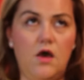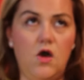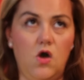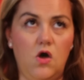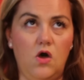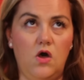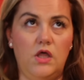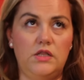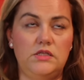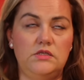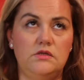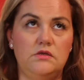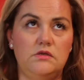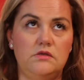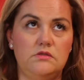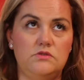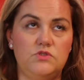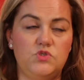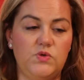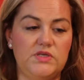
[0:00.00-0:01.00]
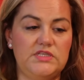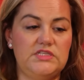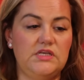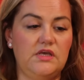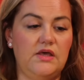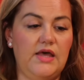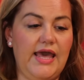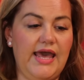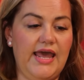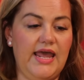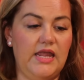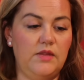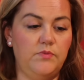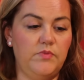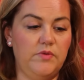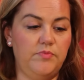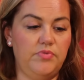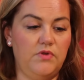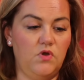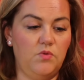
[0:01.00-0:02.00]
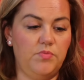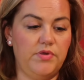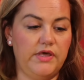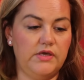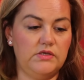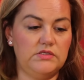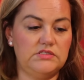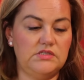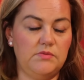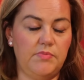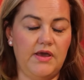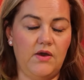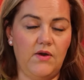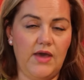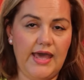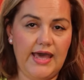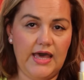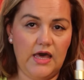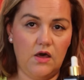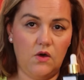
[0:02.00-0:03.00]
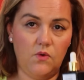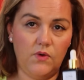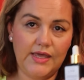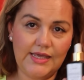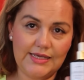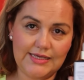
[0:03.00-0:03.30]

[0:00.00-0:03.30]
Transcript: on Twitter and my blog post about how